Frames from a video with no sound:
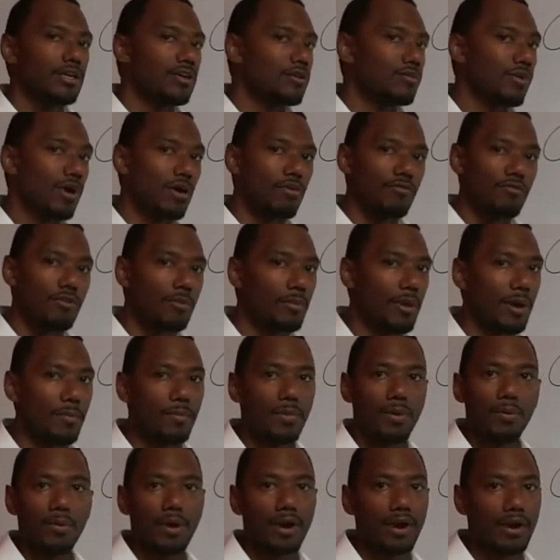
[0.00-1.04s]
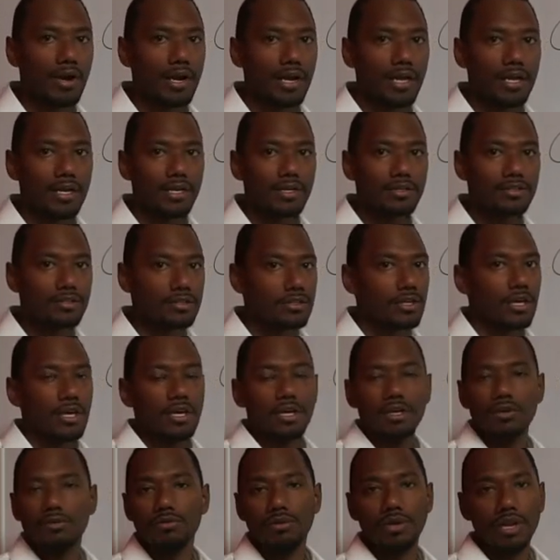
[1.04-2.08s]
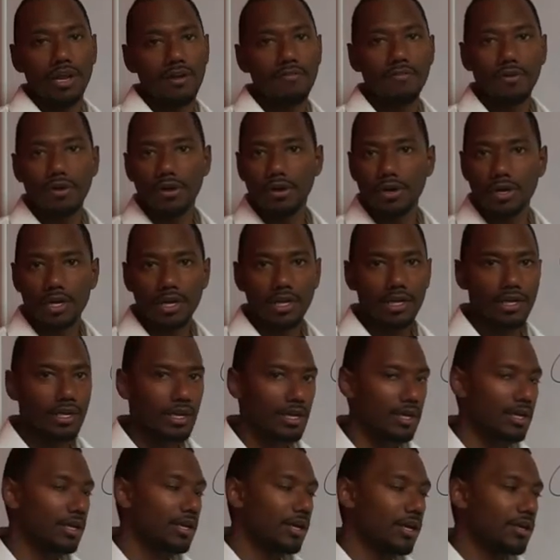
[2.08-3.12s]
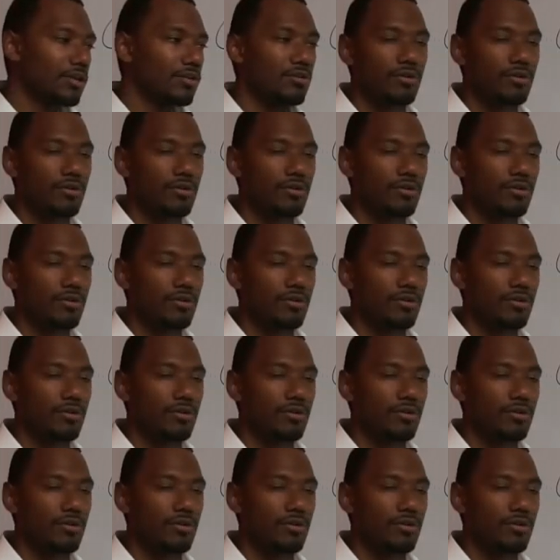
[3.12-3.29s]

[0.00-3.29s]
You won't remember where it is. You will never look at it.